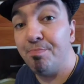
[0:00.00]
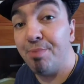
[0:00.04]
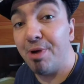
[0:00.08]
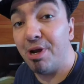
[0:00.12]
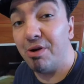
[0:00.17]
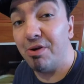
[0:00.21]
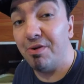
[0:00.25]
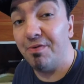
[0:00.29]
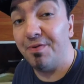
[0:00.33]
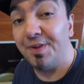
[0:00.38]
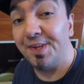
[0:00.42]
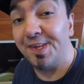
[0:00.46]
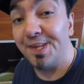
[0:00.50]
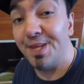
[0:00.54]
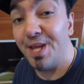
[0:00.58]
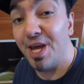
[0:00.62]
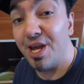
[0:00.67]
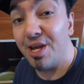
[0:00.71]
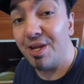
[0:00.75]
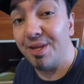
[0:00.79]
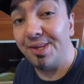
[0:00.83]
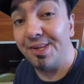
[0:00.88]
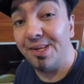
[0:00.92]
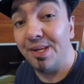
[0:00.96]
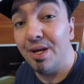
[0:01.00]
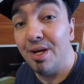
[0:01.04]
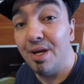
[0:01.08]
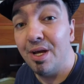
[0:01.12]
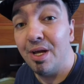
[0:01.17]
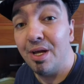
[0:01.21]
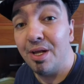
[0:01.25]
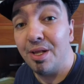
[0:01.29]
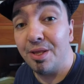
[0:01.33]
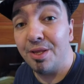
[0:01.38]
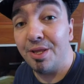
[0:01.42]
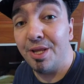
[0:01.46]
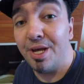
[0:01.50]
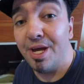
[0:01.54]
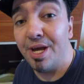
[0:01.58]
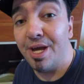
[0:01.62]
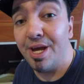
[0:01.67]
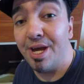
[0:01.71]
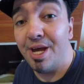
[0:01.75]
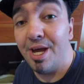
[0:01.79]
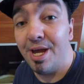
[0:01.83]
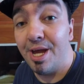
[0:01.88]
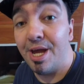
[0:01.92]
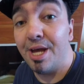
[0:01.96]
pair of snakes
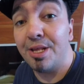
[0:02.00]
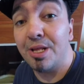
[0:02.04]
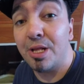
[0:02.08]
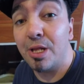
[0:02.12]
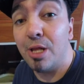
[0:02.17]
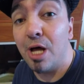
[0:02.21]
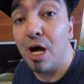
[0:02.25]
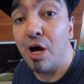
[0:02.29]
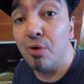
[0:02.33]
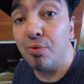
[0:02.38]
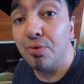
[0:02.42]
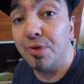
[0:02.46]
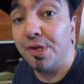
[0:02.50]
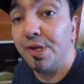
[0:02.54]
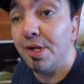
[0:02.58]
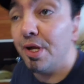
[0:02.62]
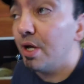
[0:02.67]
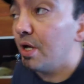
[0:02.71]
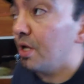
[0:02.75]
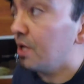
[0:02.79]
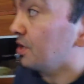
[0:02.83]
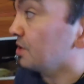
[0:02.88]
the het clowns,